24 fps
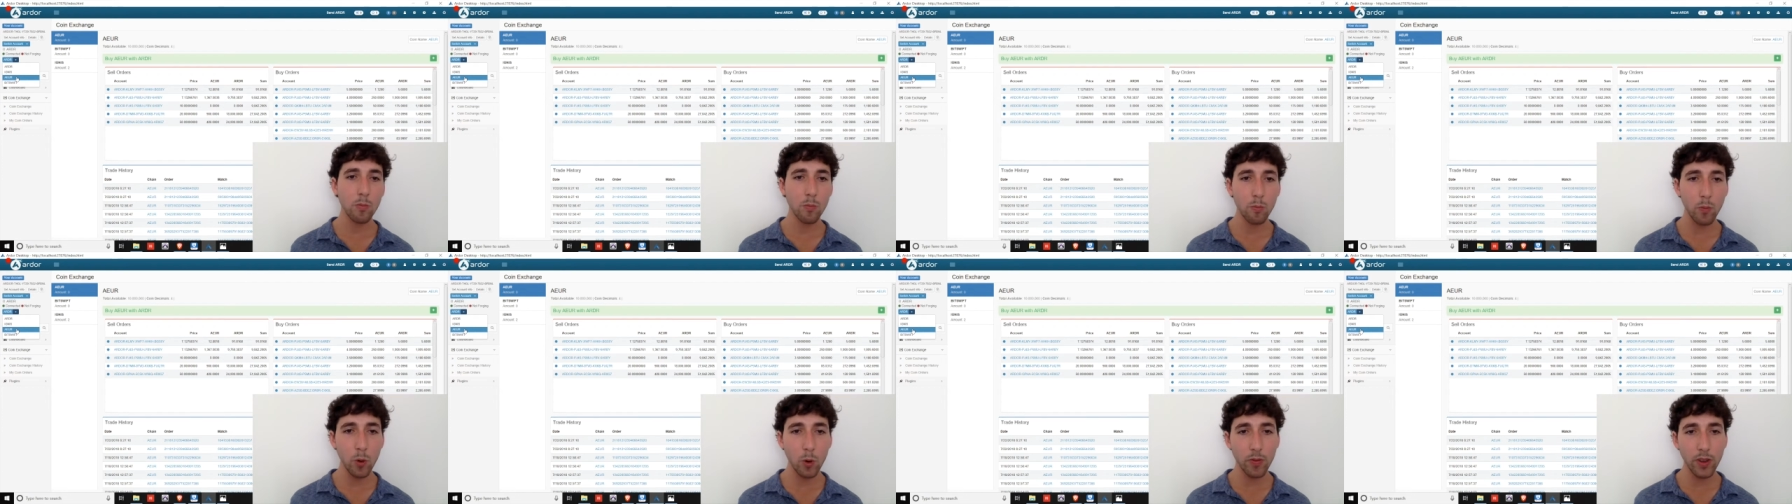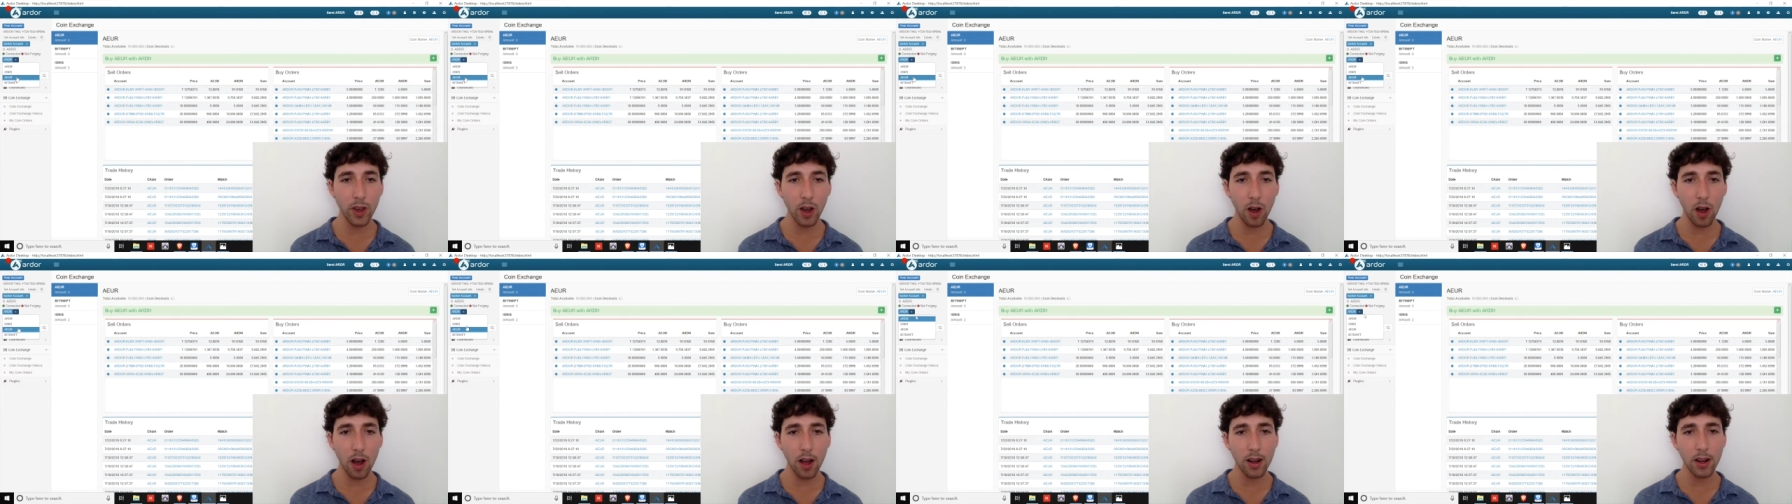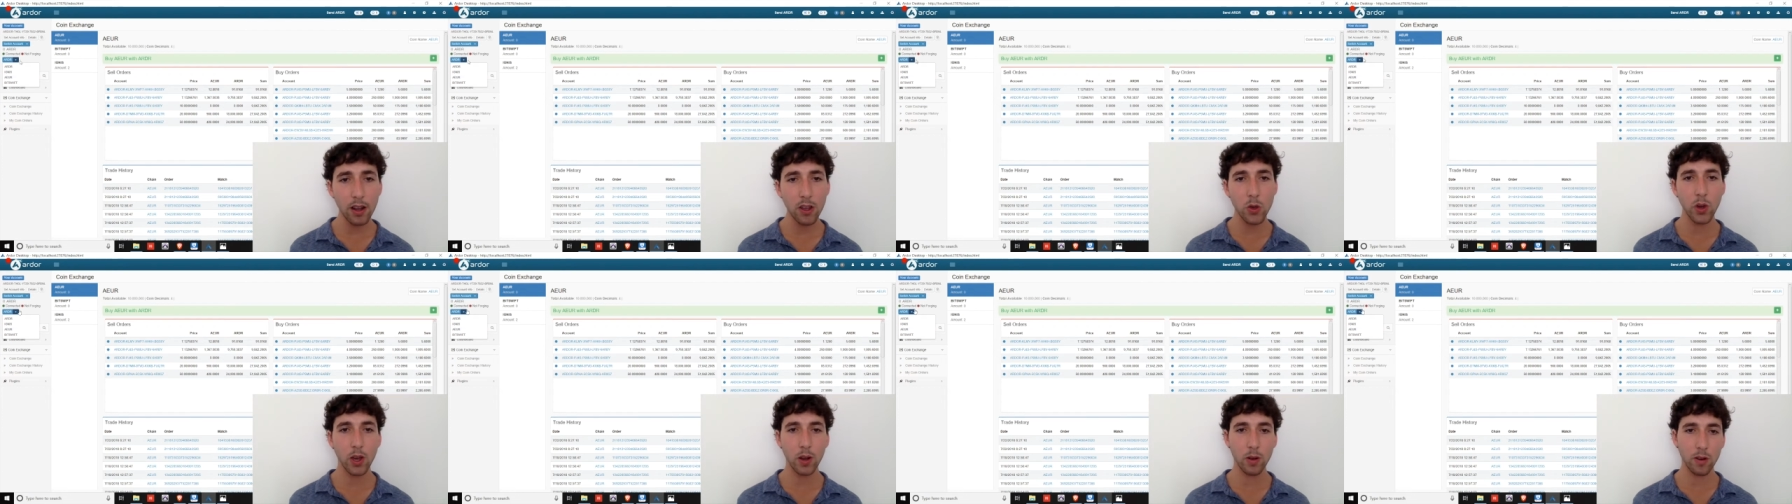Moving on,
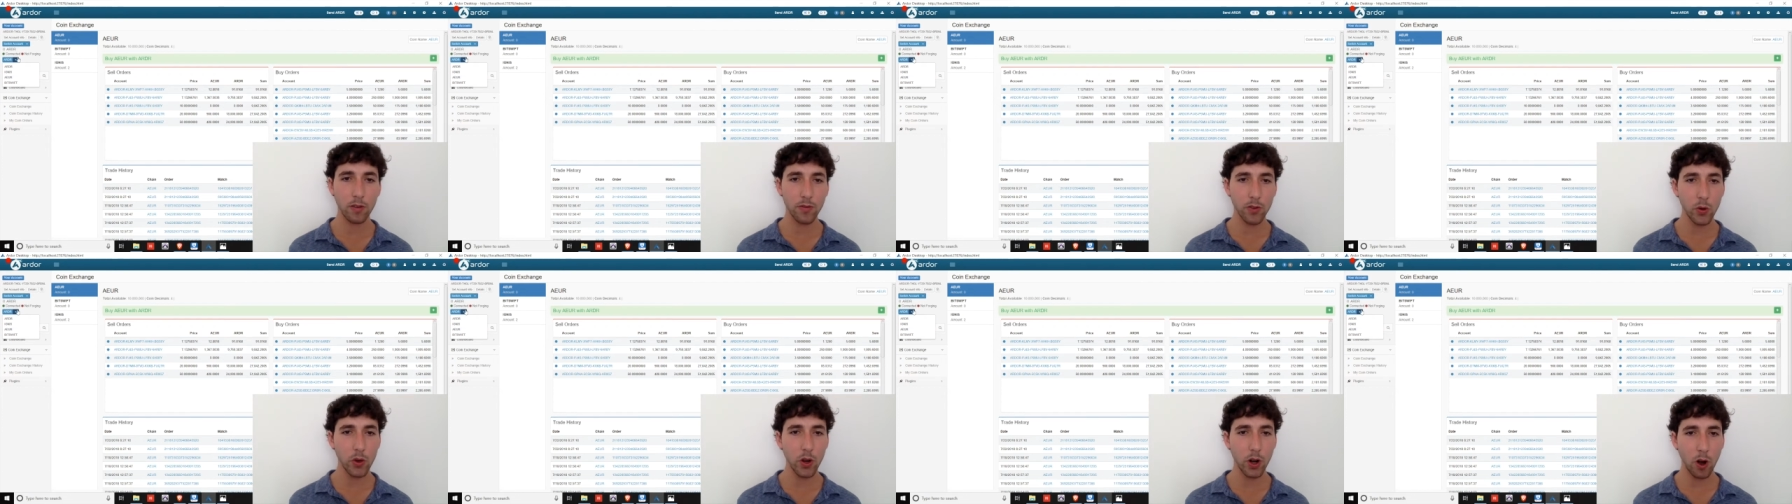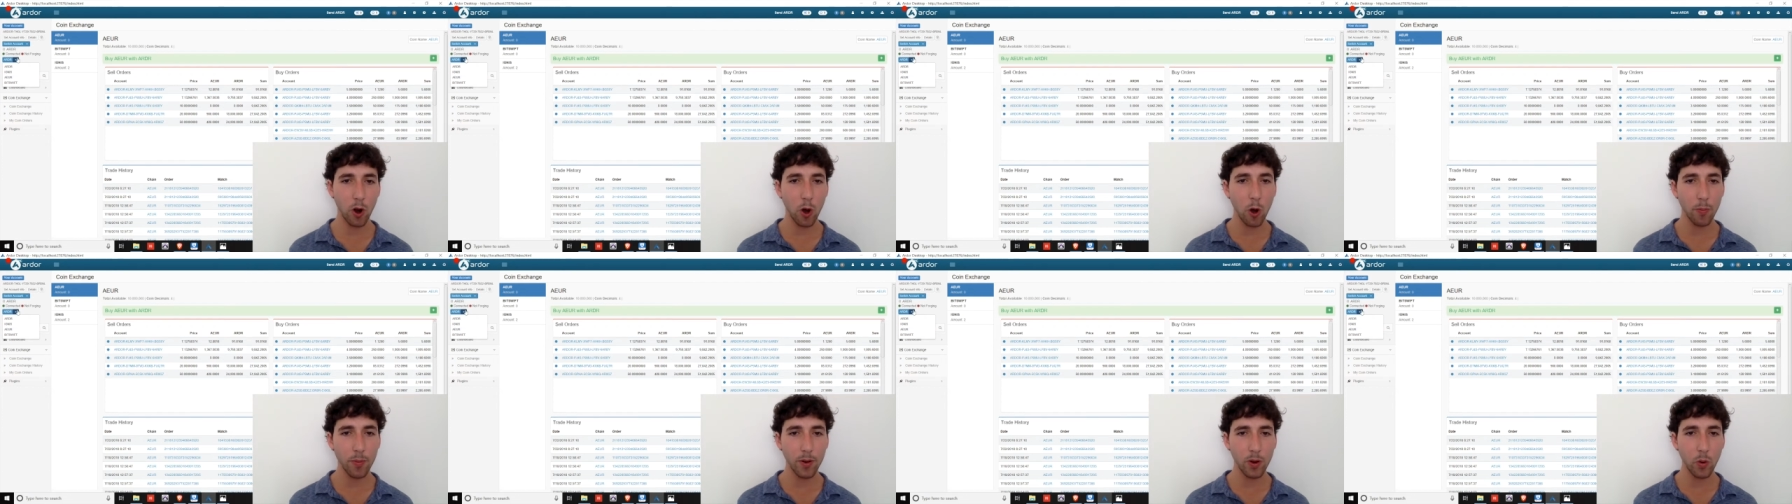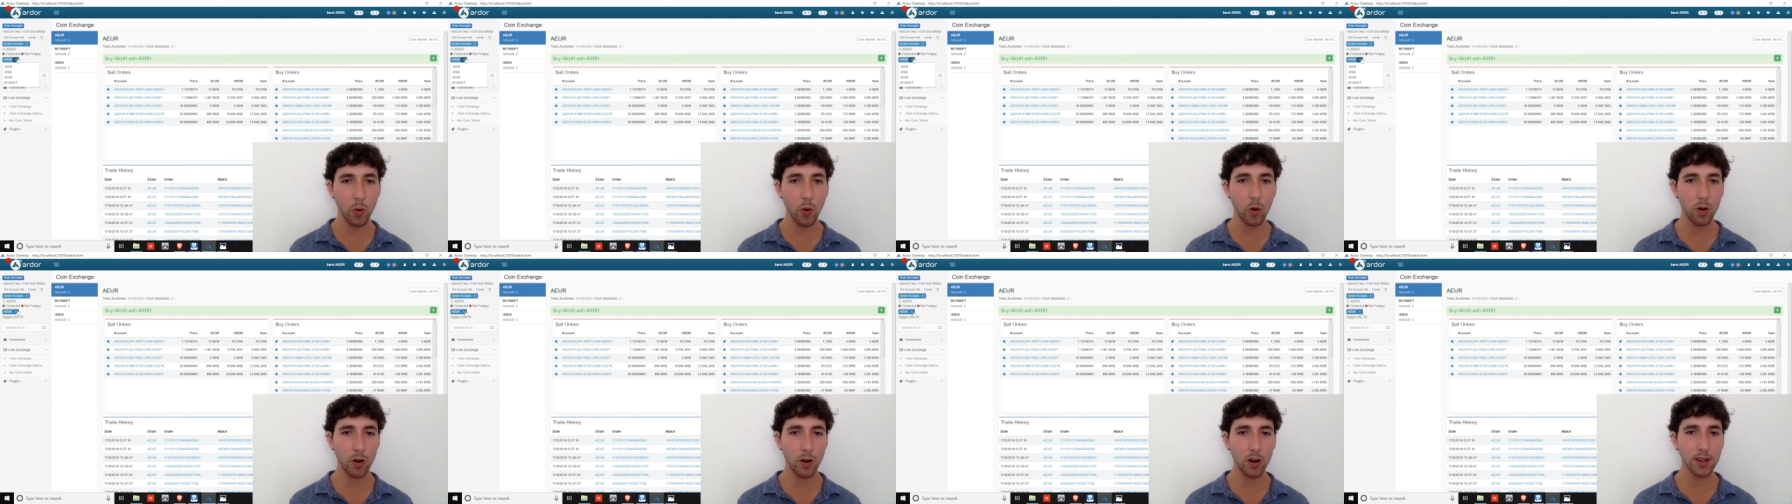you can review your open
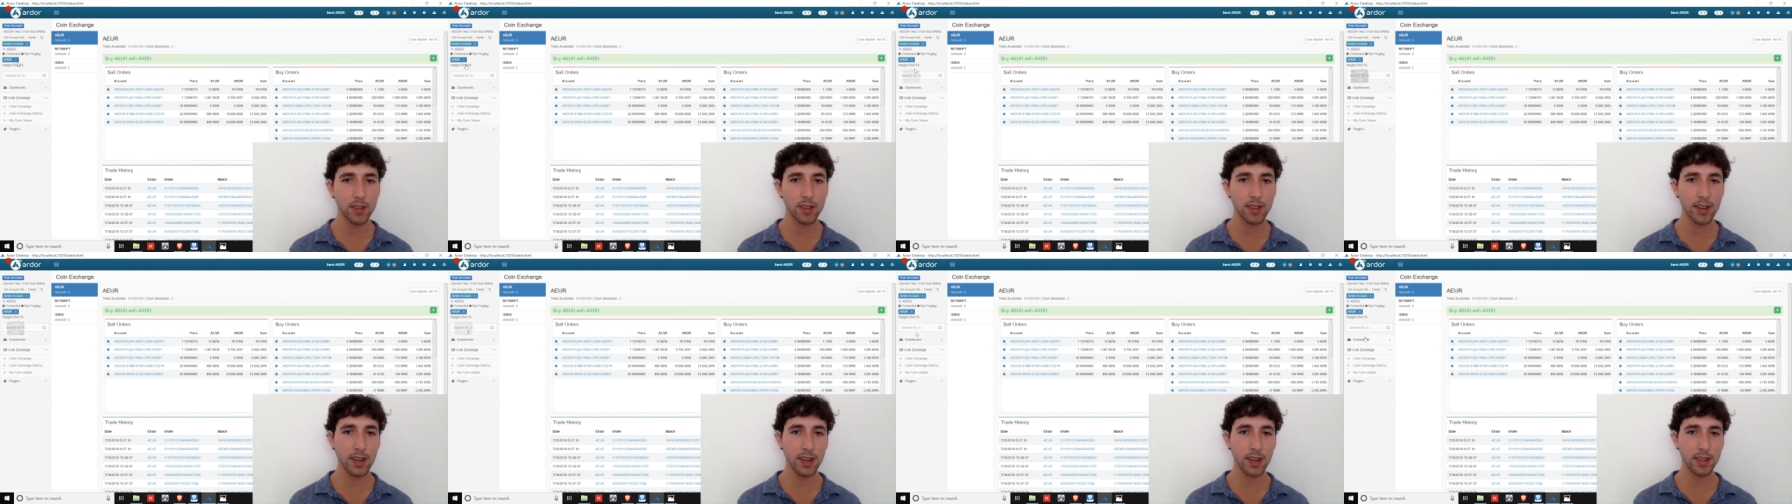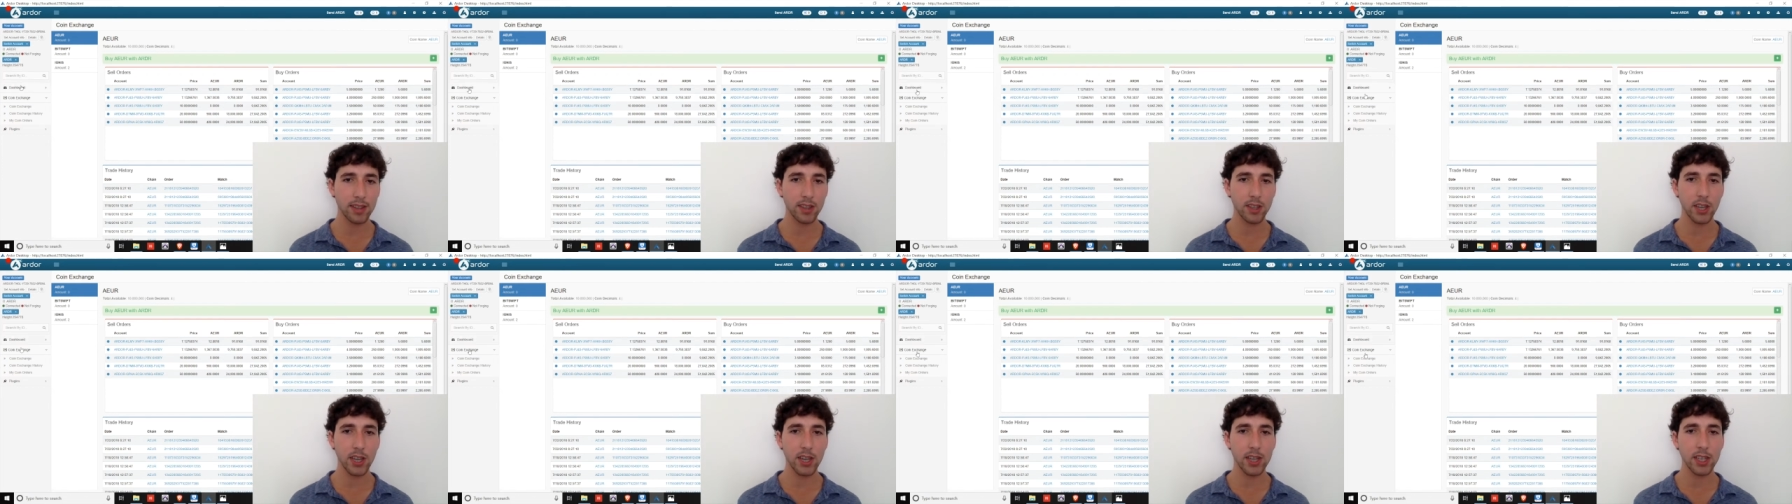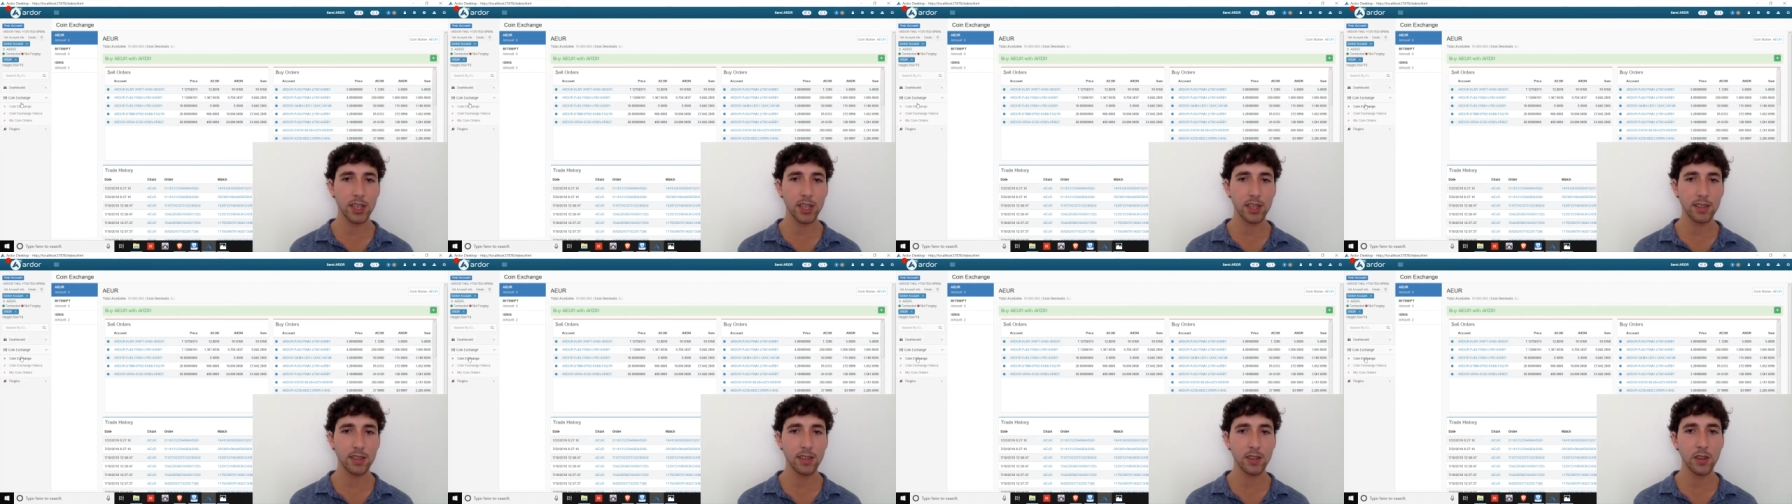orders and exchange
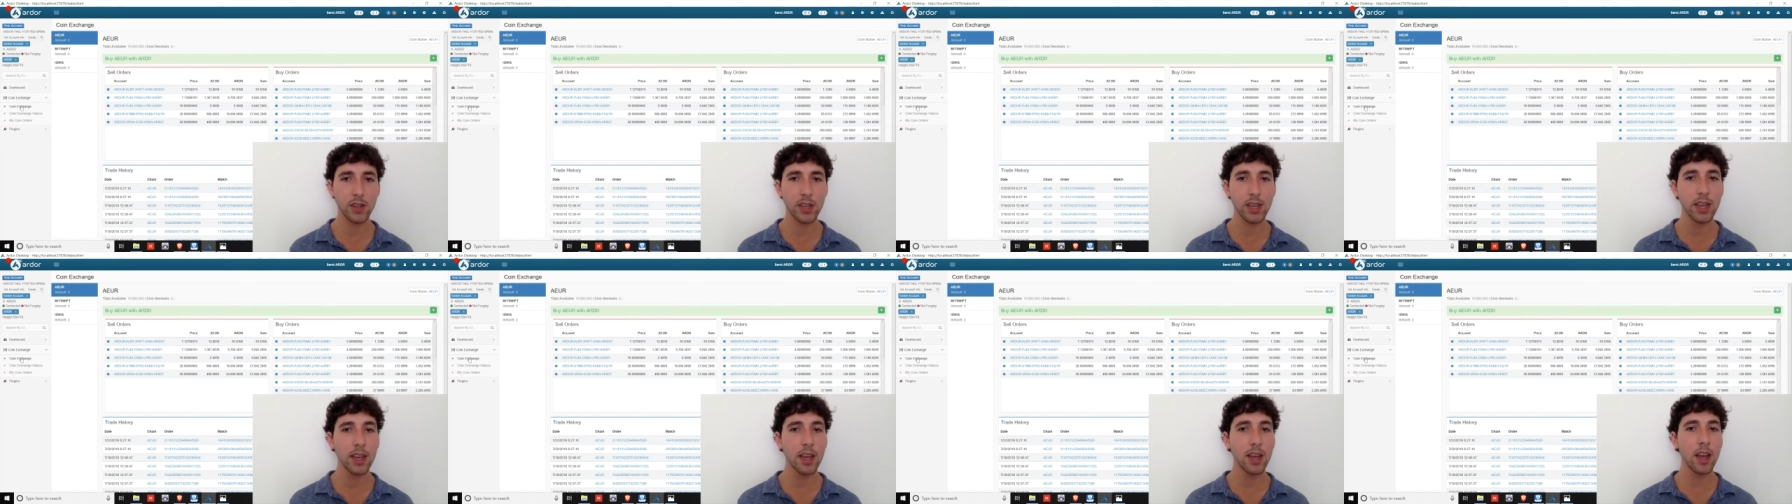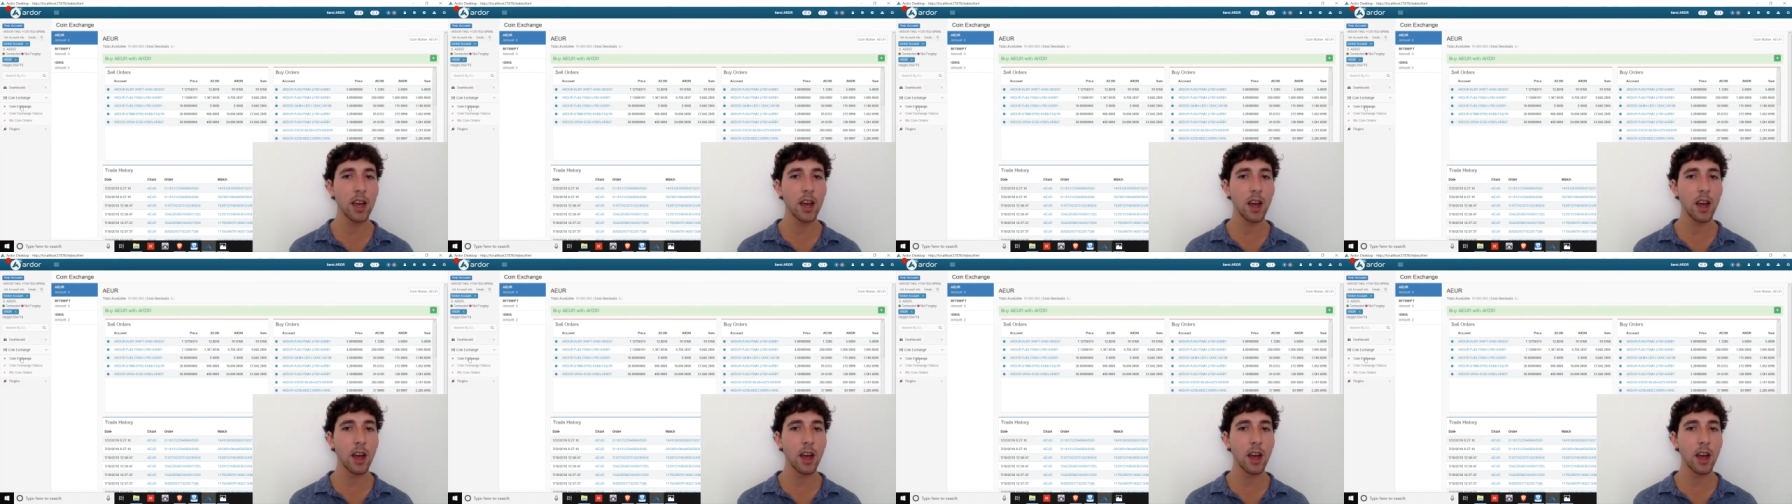history